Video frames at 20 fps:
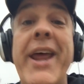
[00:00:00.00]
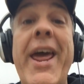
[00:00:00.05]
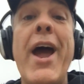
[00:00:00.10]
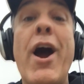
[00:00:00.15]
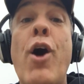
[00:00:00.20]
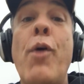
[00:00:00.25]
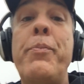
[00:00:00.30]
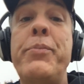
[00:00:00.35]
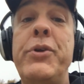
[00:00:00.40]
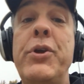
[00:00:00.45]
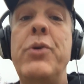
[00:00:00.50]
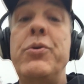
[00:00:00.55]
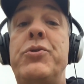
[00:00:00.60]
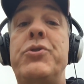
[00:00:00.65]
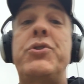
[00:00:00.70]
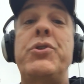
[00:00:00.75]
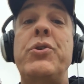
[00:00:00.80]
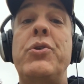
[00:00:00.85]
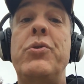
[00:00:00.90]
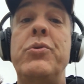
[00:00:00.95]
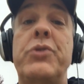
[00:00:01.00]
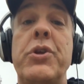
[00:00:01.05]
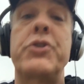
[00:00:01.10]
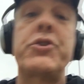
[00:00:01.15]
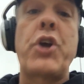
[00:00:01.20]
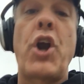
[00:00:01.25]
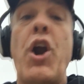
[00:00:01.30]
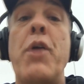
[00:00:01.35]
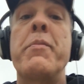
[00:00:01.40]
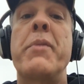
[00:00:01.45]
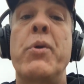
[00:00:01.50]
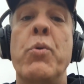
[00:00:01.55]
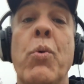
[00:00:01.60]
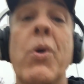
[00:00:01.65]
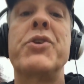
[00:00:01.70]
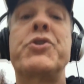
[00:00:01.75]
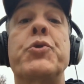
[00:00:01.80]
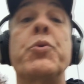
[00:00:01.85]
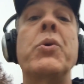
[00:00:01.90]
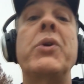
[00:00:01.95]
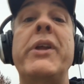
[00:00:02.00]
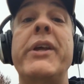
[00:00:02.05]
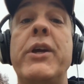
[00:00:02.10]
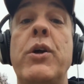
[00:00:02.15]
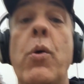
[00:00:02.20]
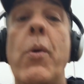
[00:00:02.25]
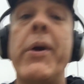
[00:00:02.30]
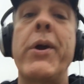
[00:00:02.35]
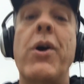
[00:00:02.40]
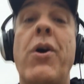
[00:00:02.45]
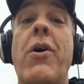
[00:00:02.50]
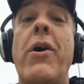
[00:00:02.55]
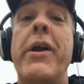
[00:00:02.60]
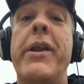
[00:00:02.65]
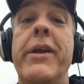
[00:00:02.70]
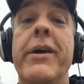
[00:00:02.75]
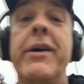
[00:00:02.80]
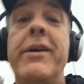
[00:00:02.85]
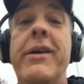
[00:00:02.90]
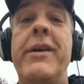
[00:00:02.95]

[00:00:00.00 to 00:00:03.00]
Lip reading: help you to determine what's really going on.